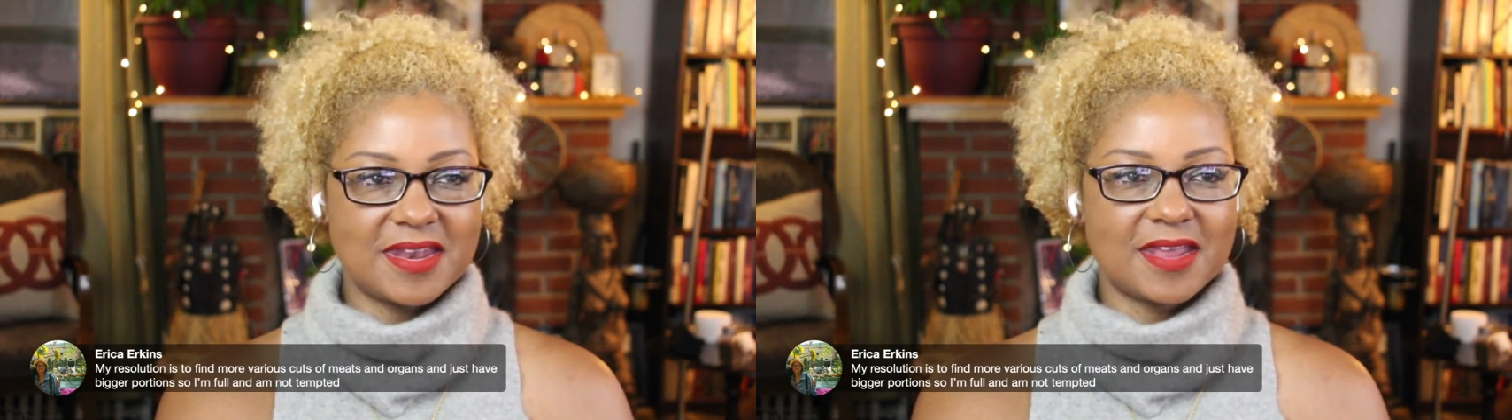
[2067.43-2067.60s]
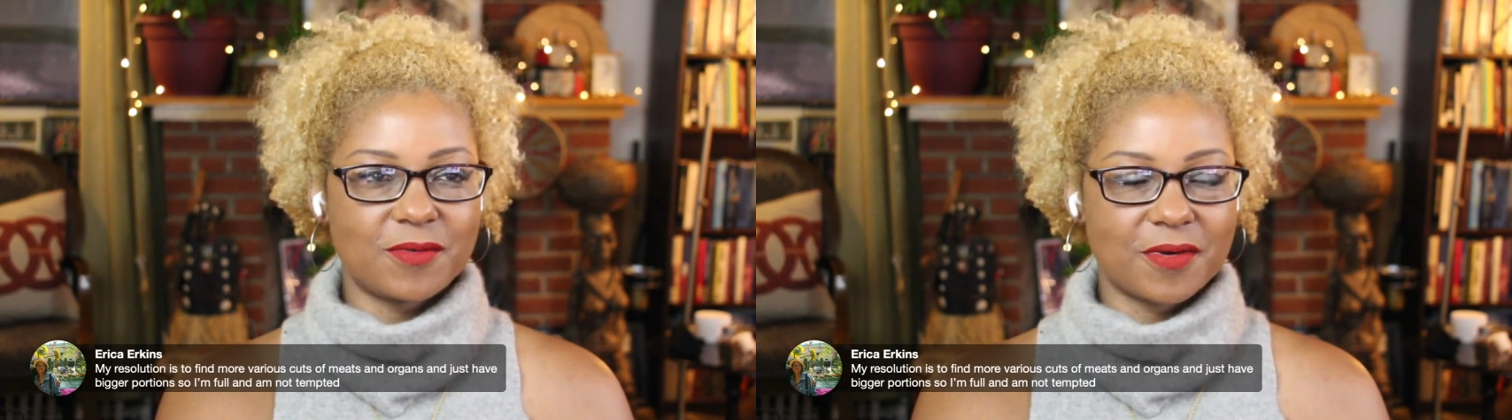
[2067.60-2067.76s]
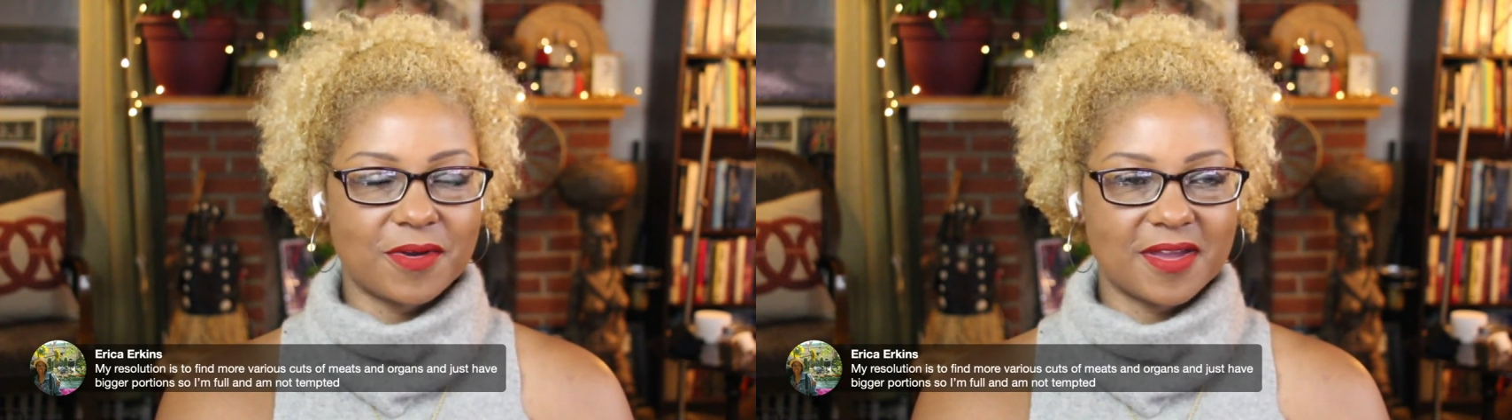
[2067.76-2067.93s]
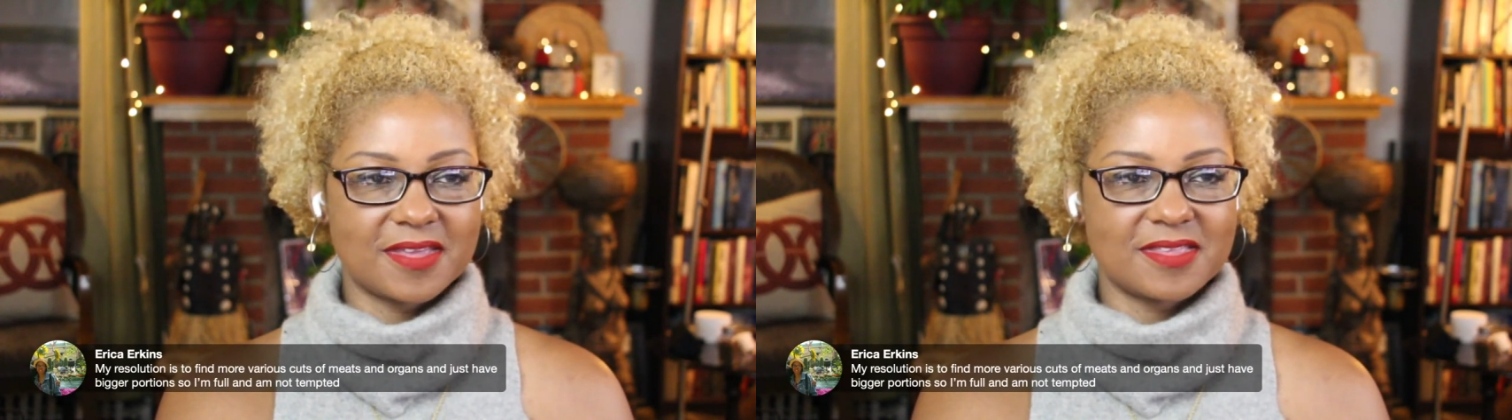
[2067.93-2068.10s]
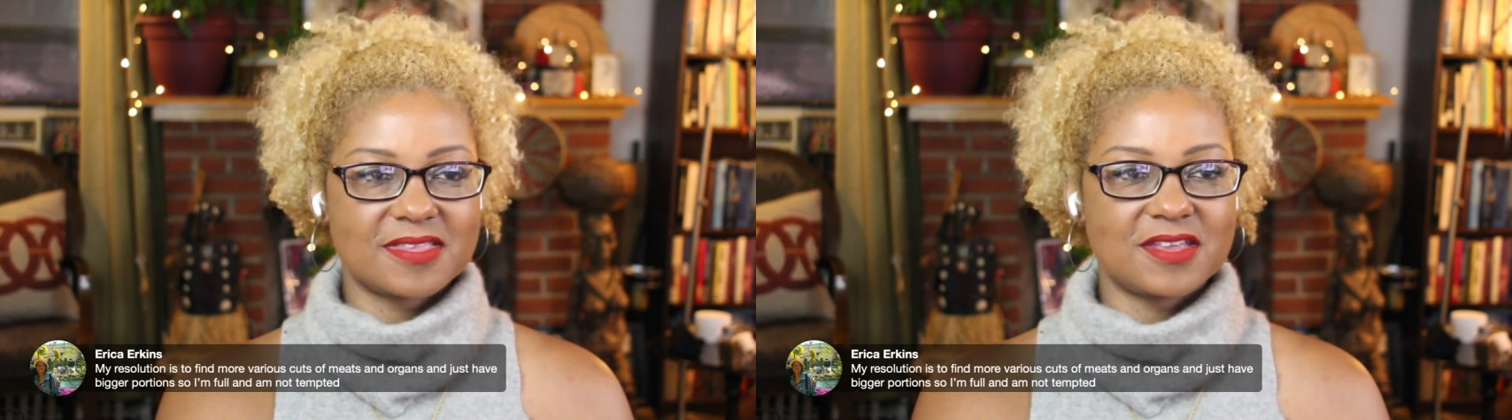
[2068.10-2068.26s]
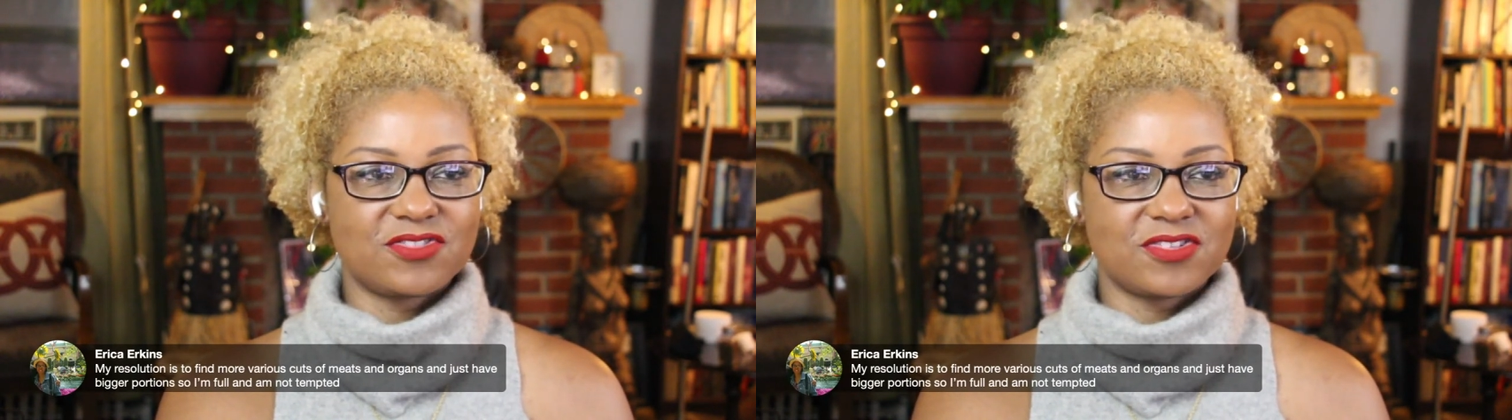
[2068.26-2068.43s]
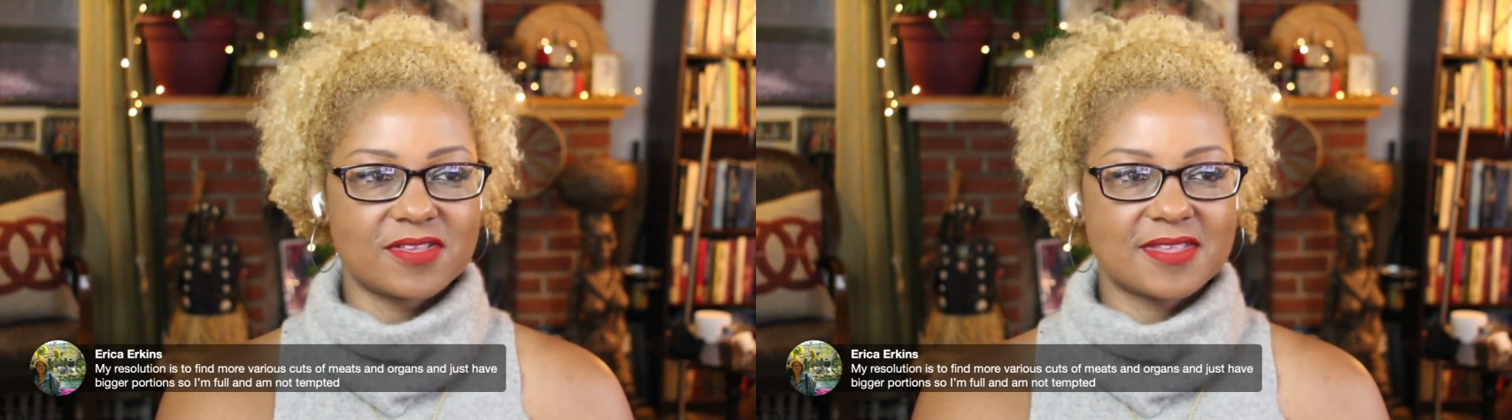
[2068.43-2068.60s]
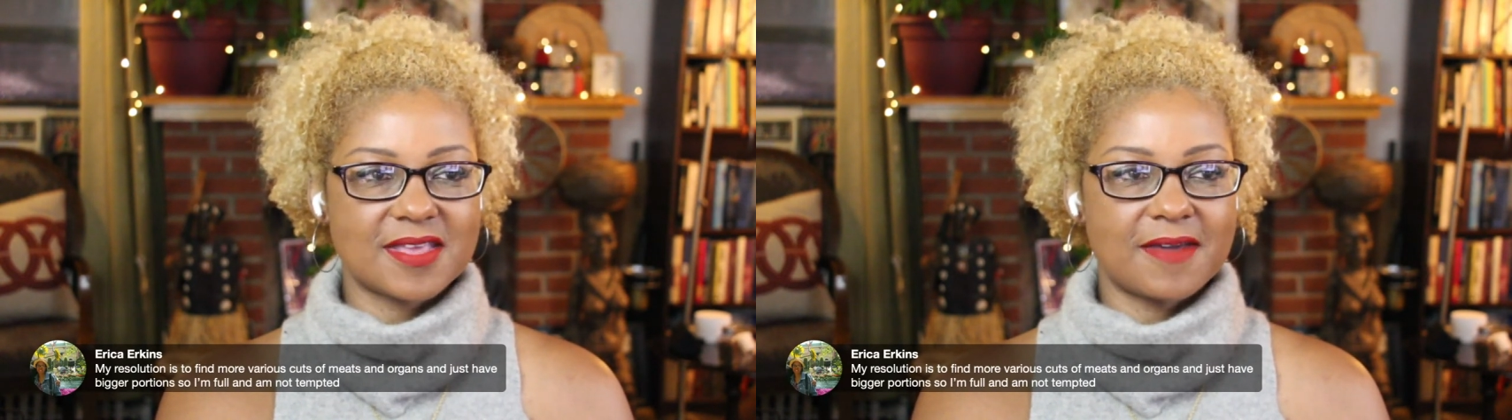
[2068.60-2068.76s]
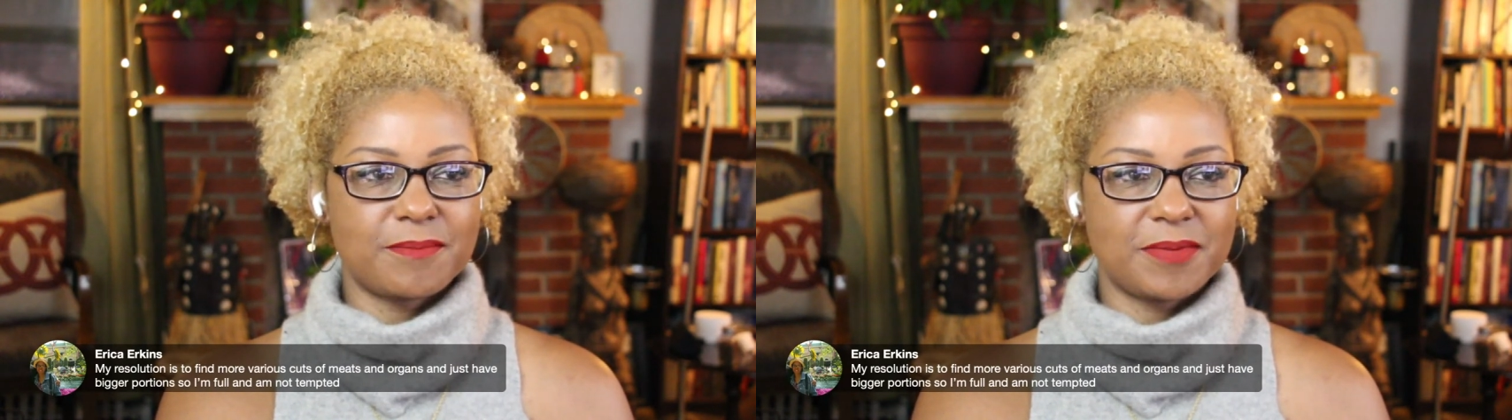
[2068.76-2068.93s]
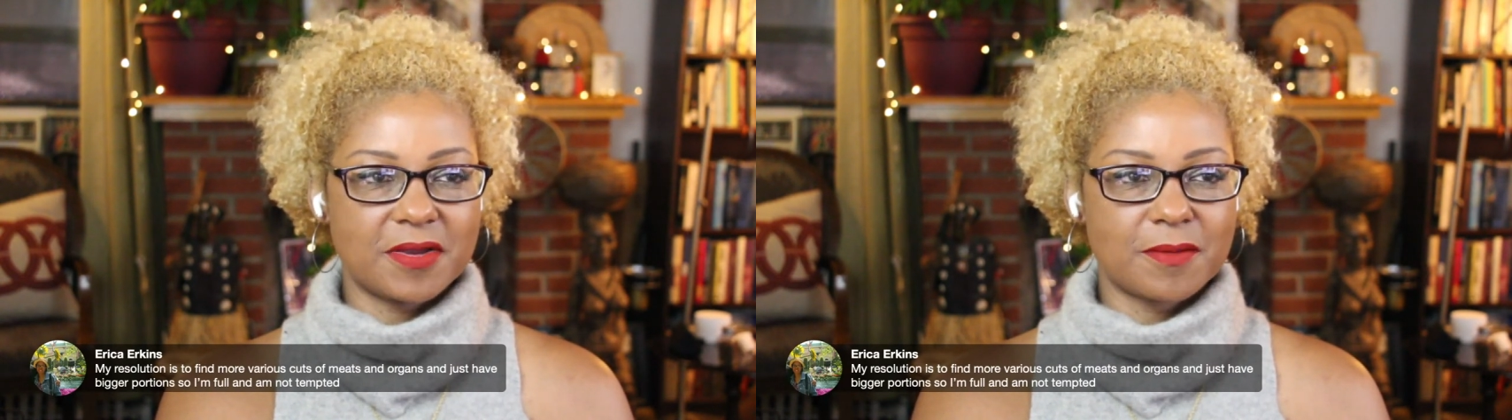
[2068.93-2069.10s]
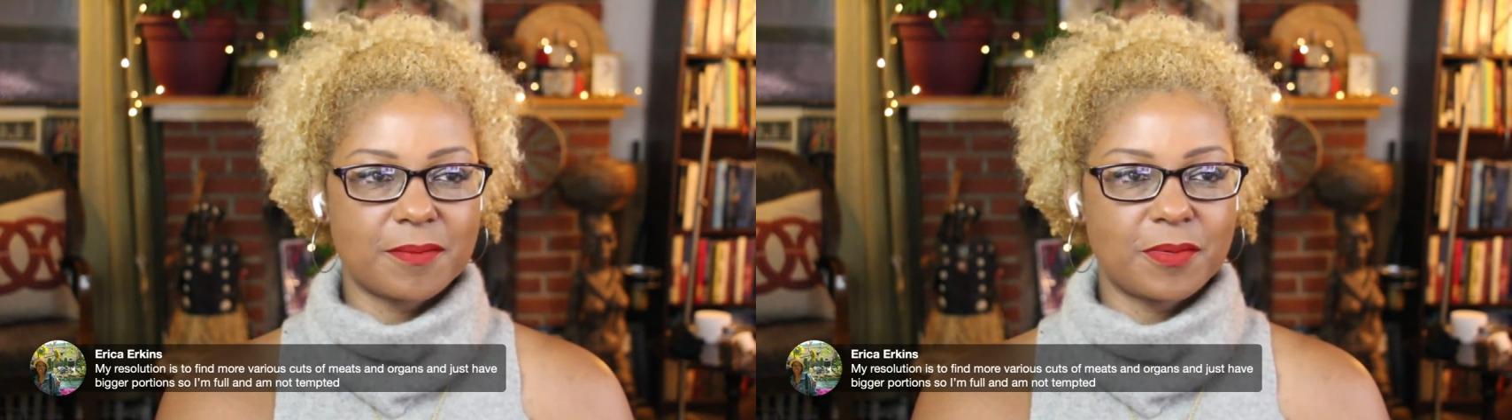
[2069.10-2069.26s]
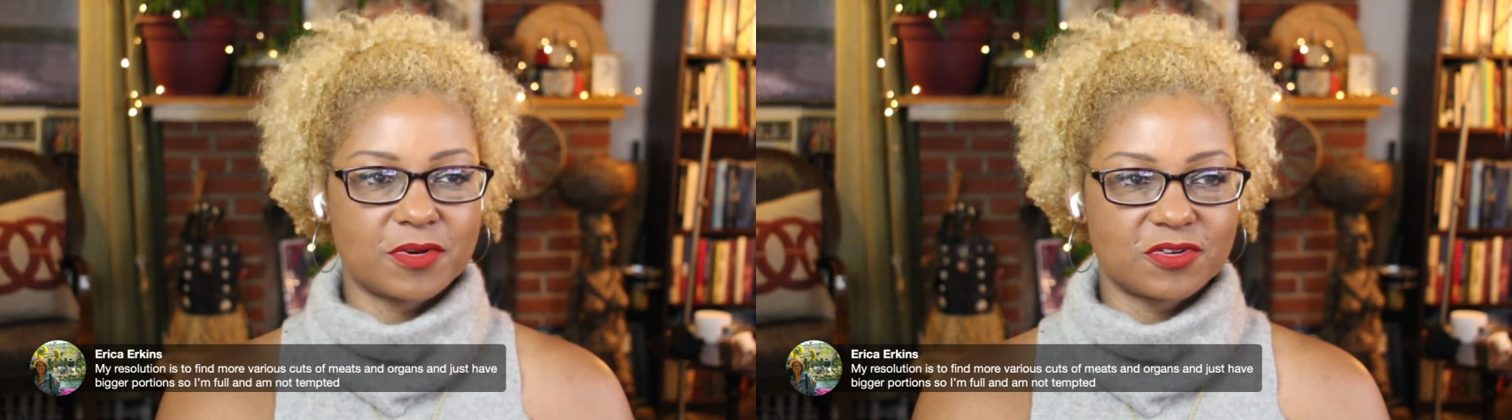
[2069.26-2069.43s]
and organs and just have bigger
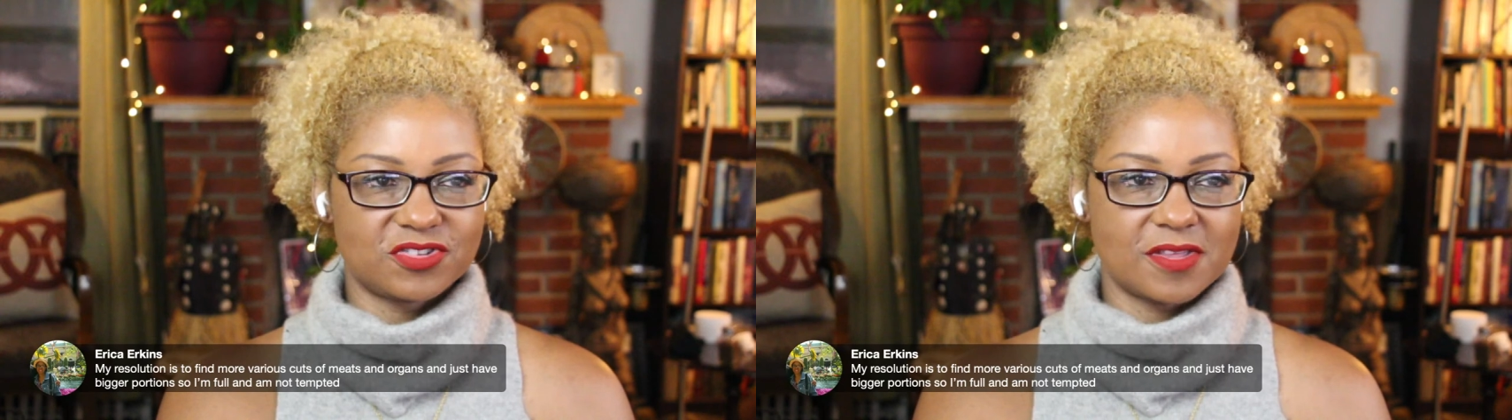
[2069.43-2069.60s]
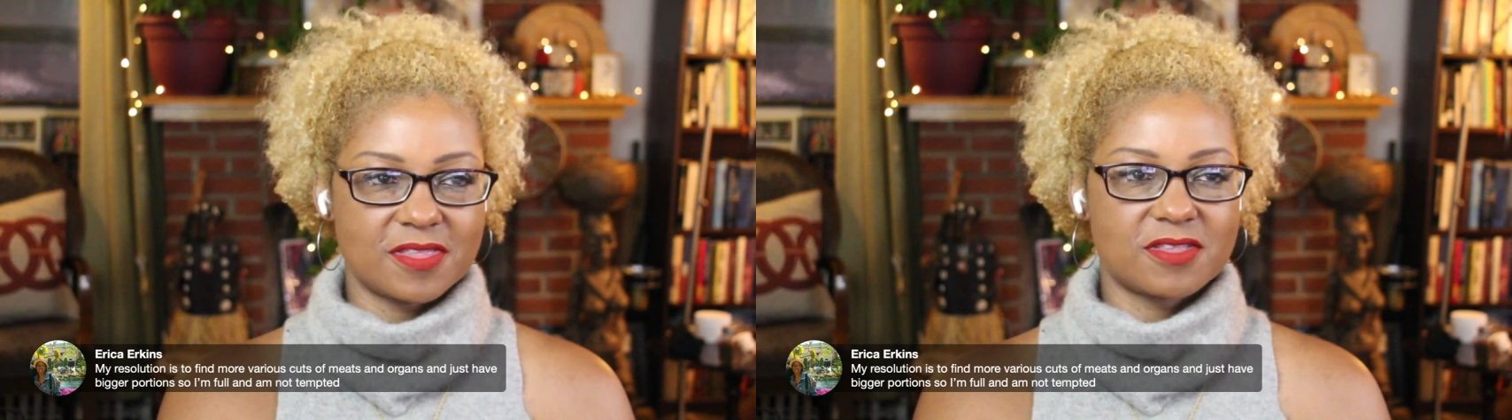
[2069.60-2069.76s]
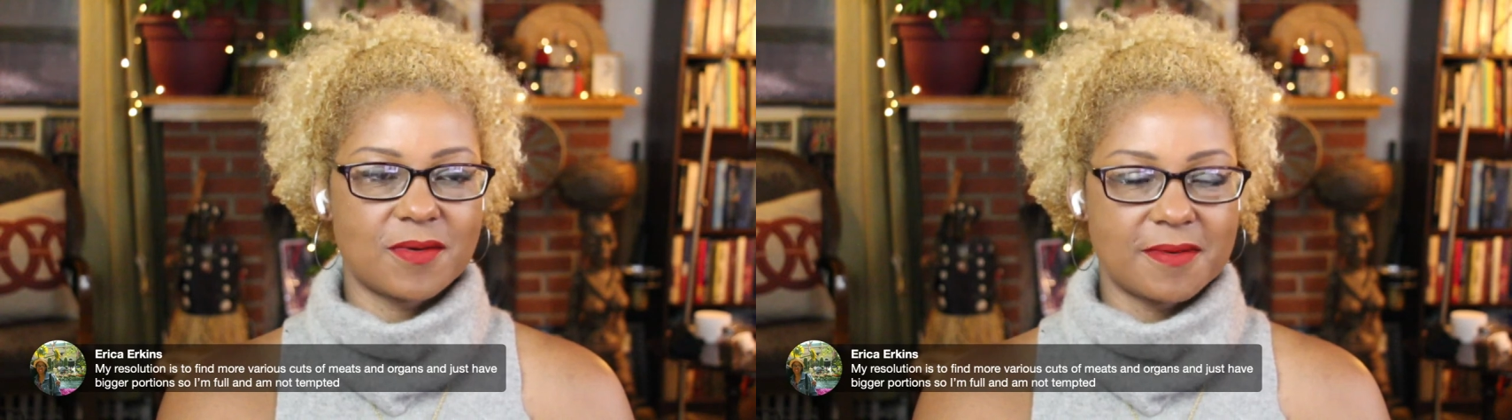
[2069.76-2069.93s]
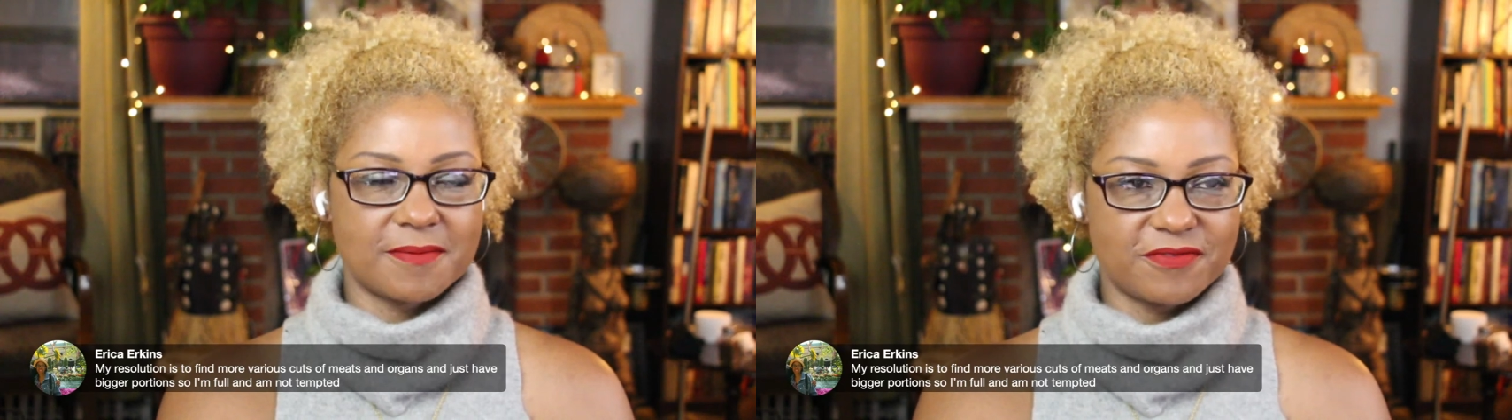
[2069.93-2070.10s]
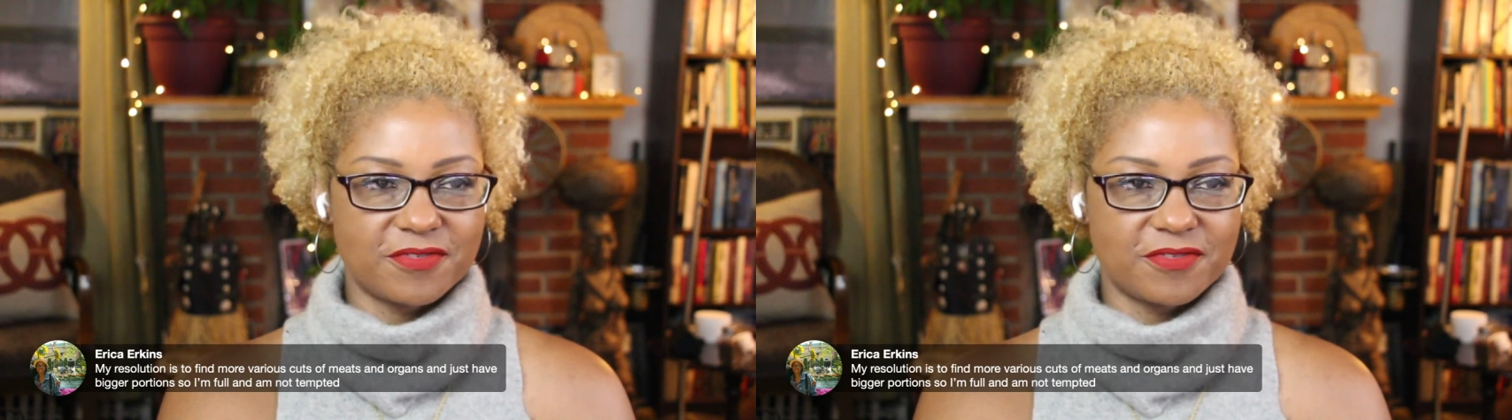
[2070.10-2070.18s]
portions so I'm